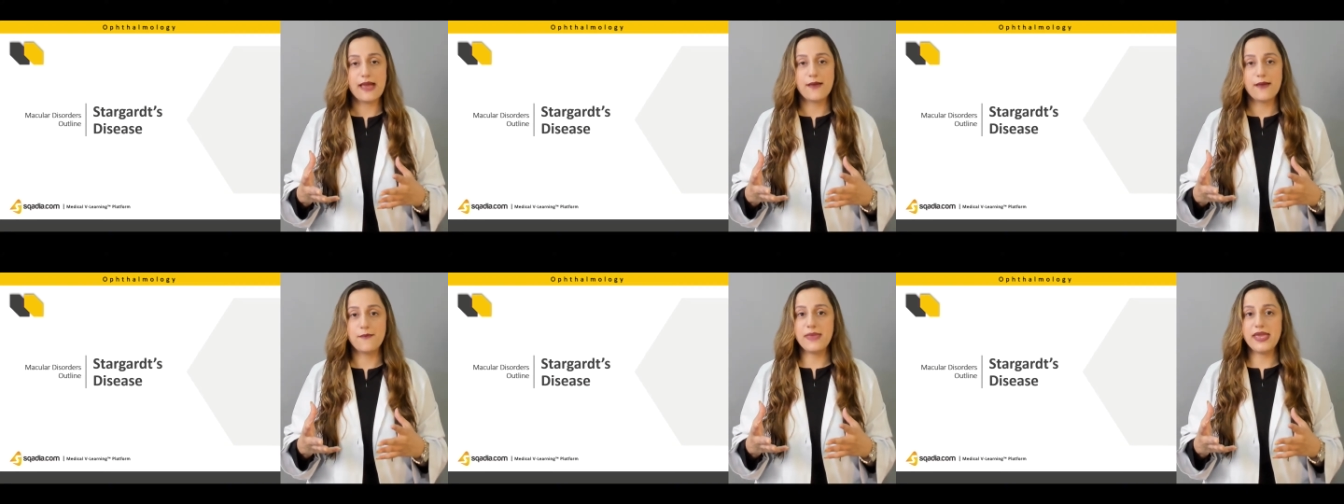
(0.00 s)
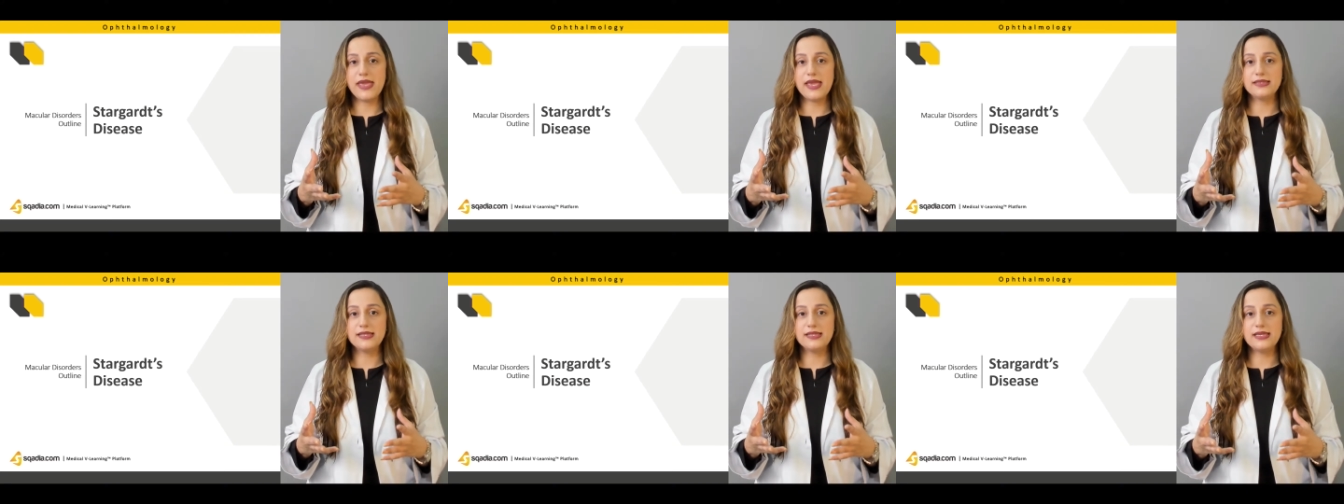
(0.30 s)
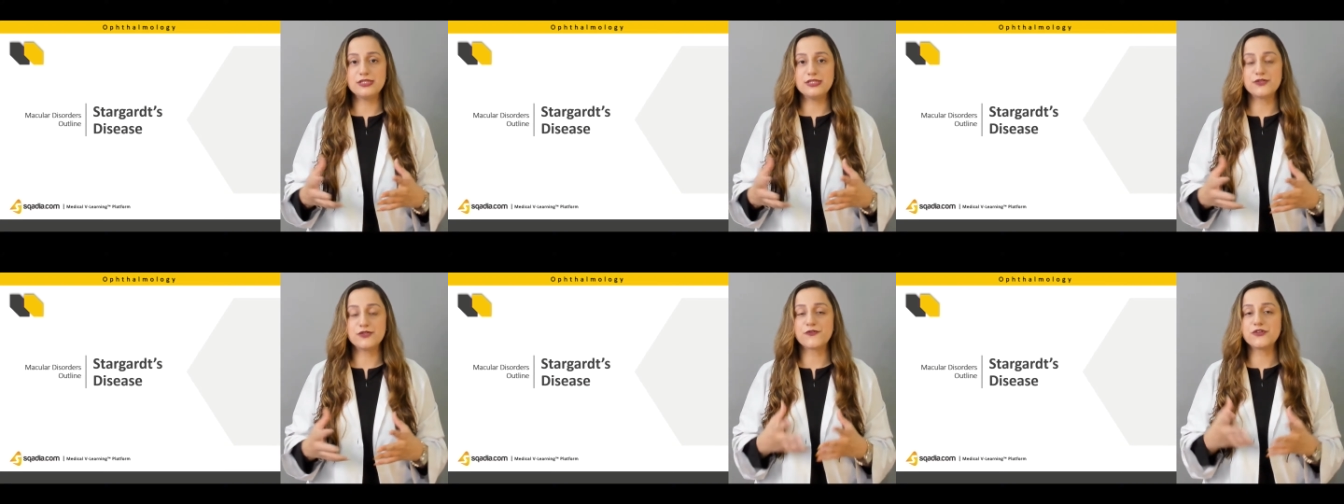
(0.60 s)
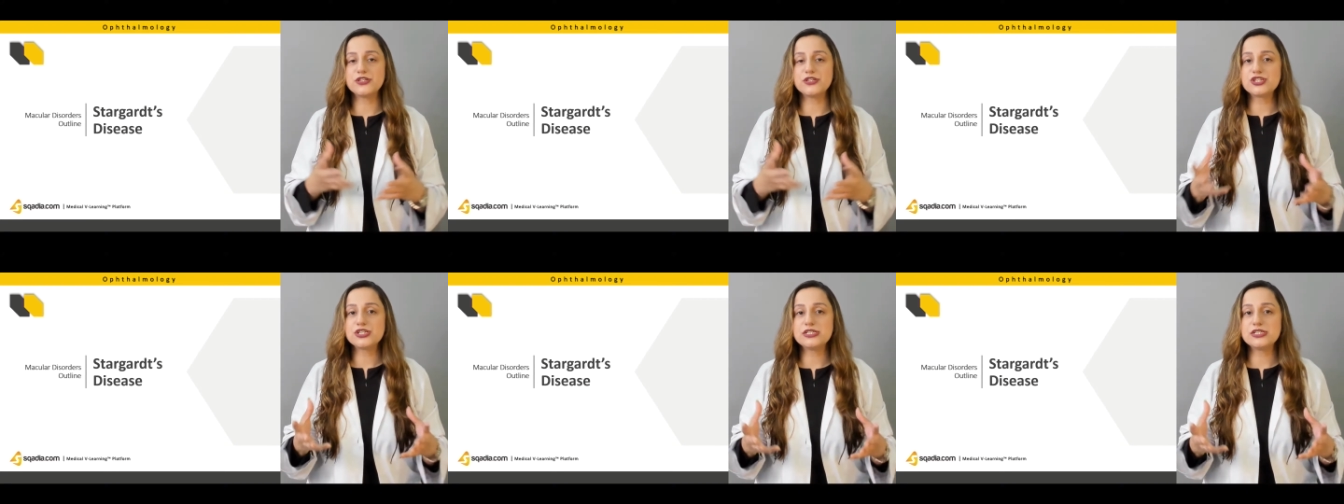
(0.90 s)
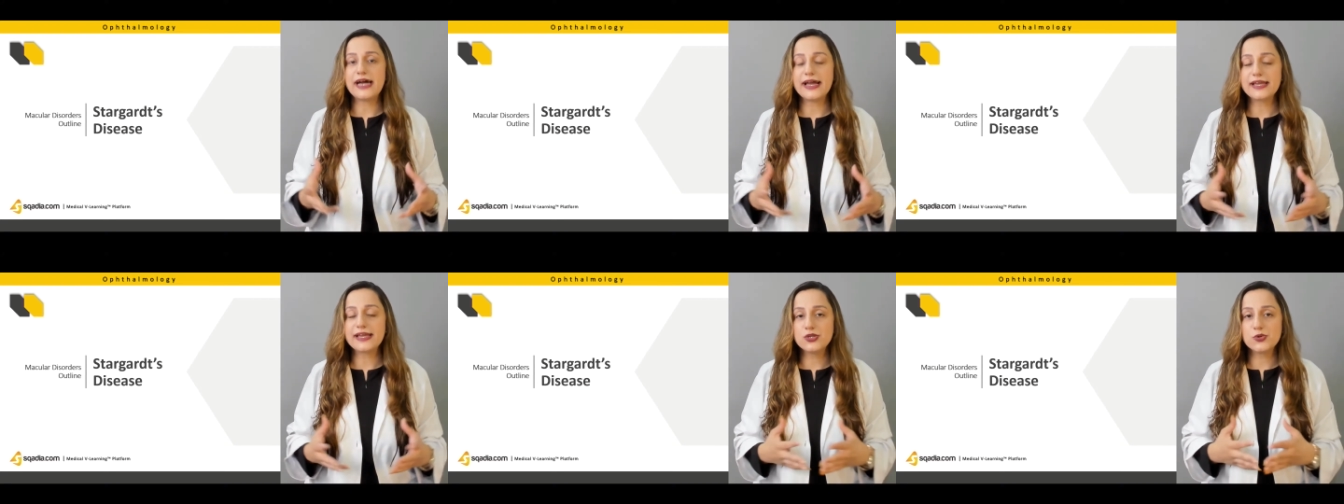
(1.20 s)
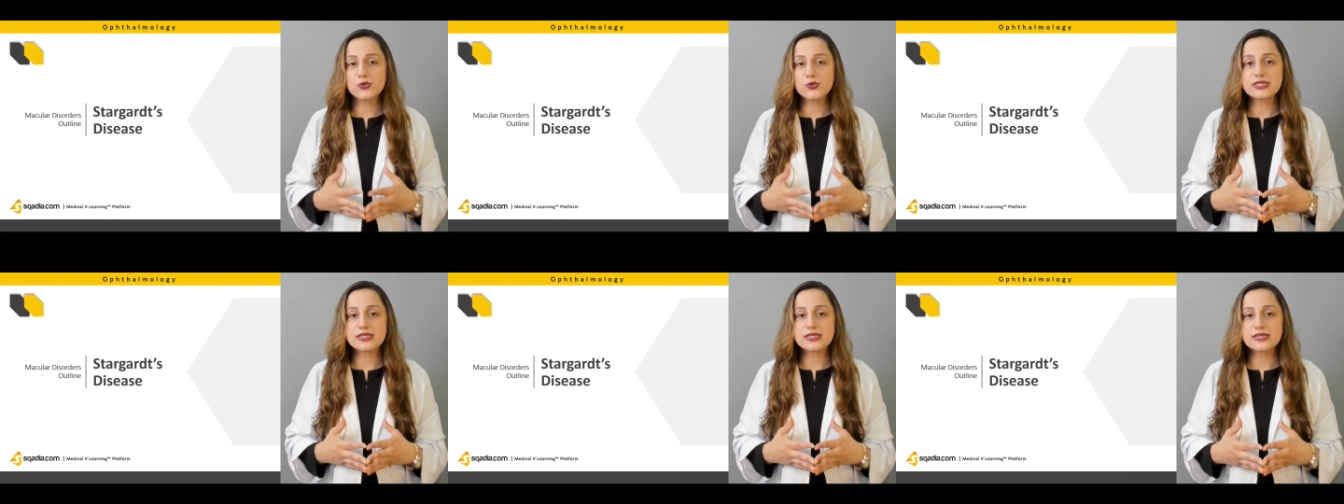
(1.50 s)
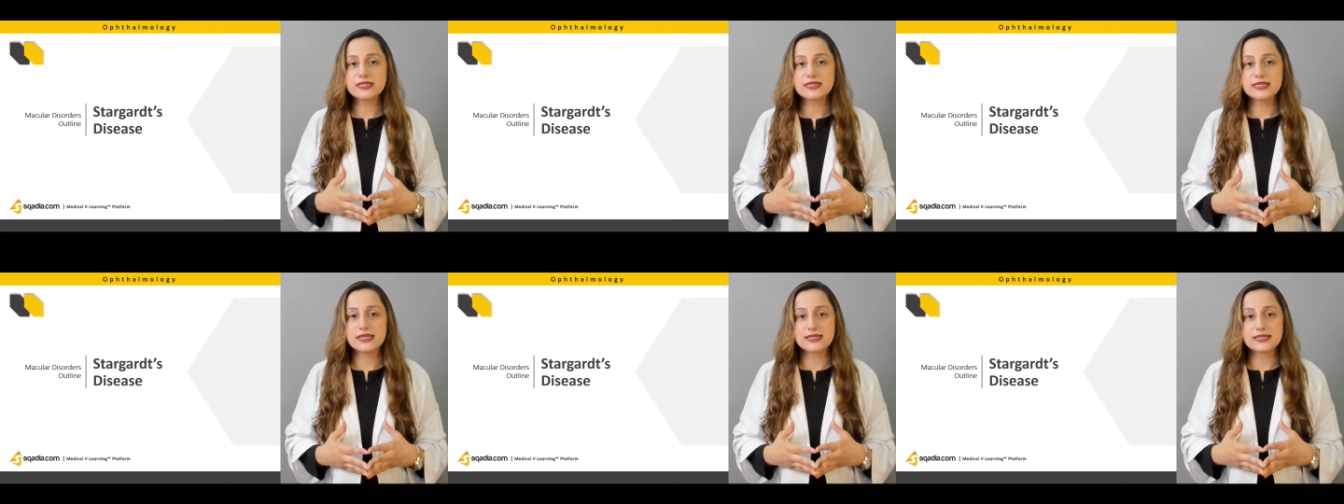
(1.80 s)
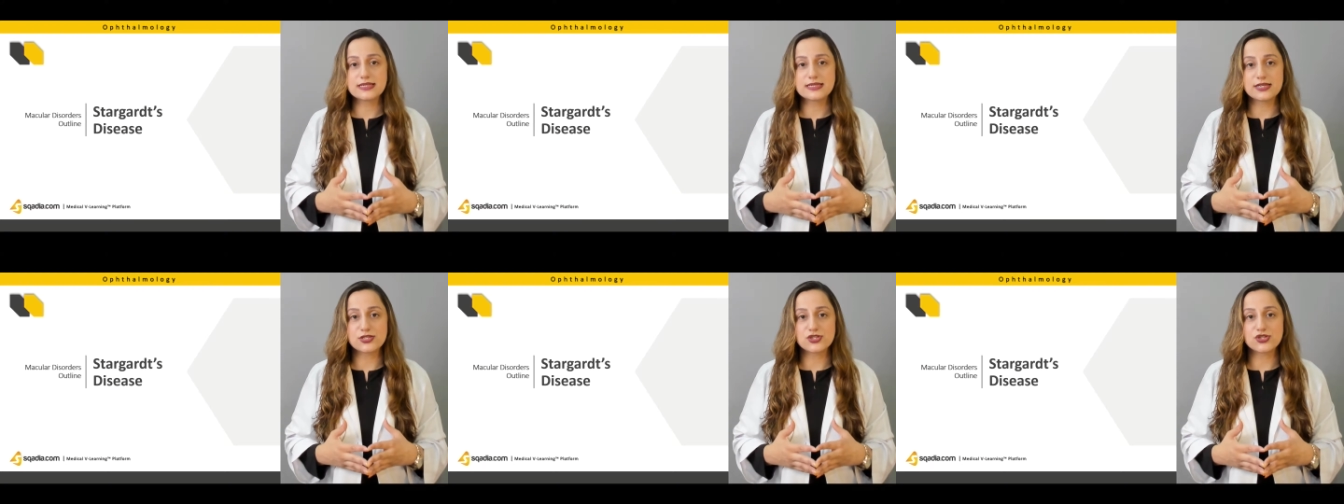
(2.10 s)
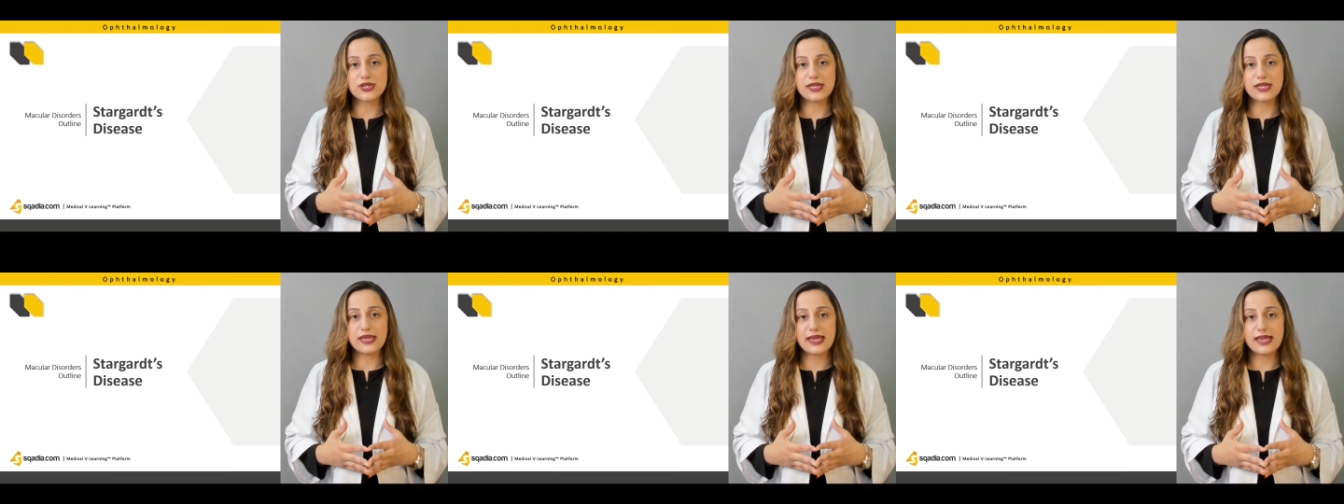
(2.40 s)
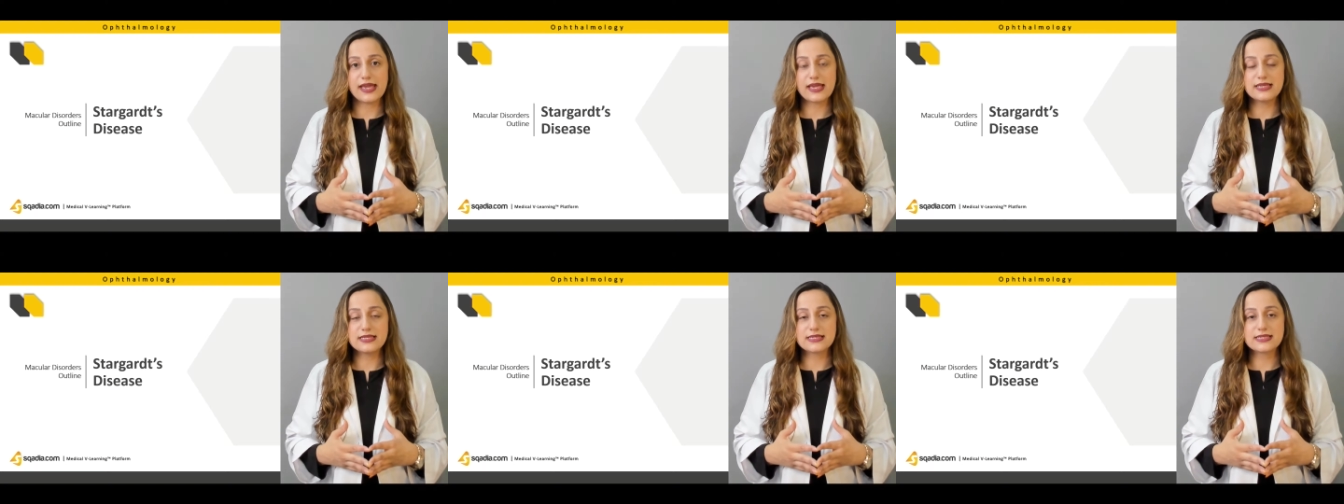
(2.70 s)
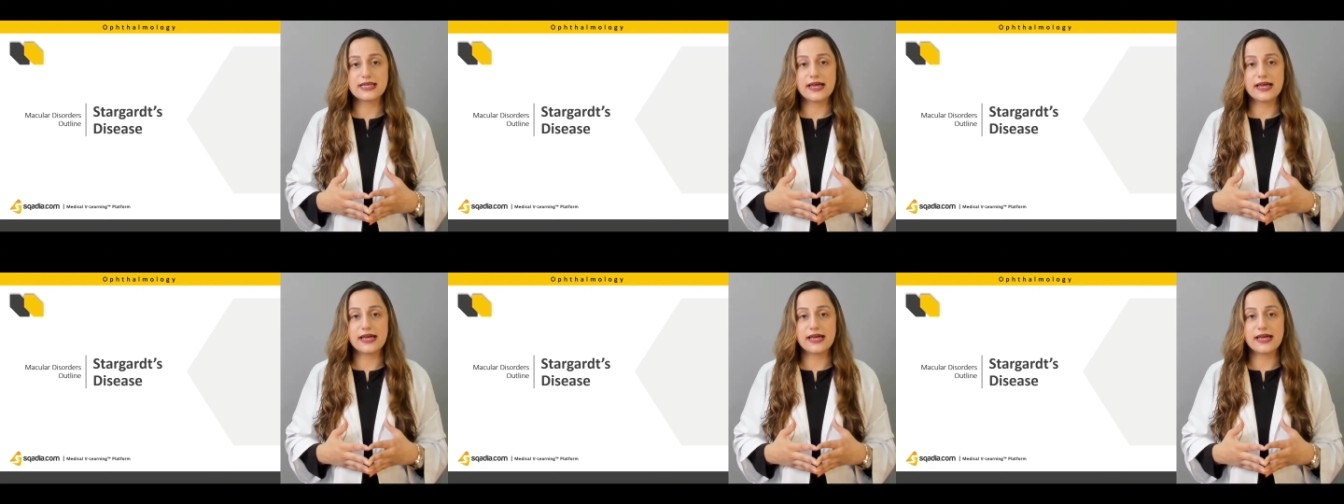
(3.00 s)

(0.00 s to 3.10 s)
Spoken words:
make the differential diagnosis in such a case,